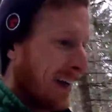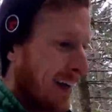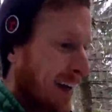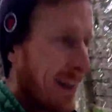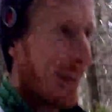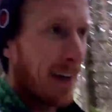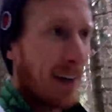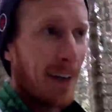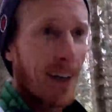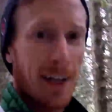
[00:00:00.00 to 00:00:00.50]

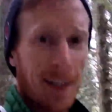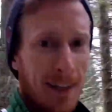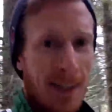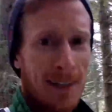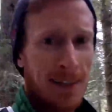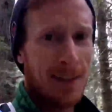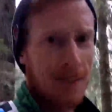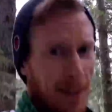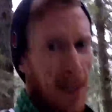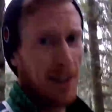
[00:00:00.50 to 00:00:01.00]
and then it got
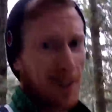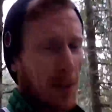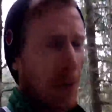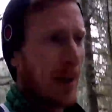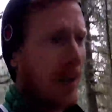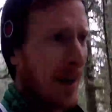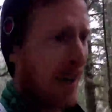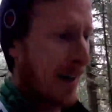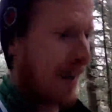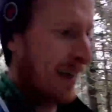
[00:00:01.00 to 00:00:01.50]
less
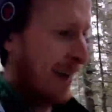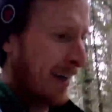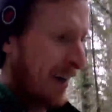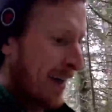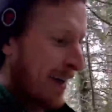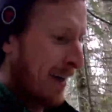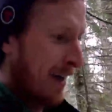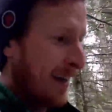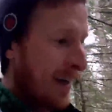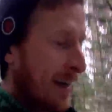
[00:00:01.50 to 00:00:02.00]
good.
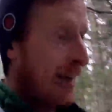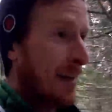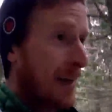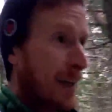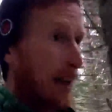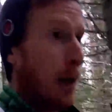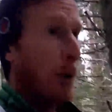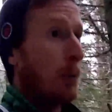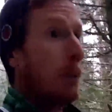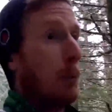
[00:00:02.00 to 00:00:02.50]
And it
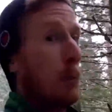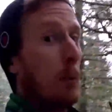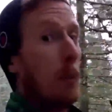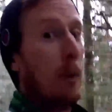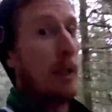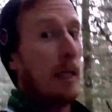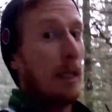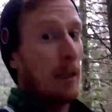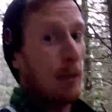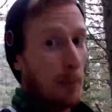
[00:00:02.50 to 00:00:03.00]
got
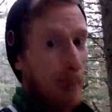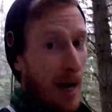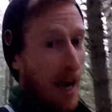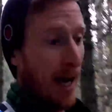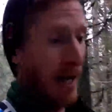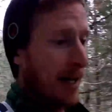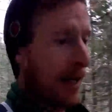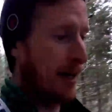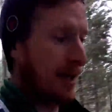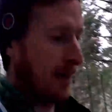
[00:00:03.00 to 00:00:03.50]
real
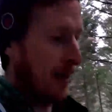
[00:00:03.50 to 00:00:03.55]
bad,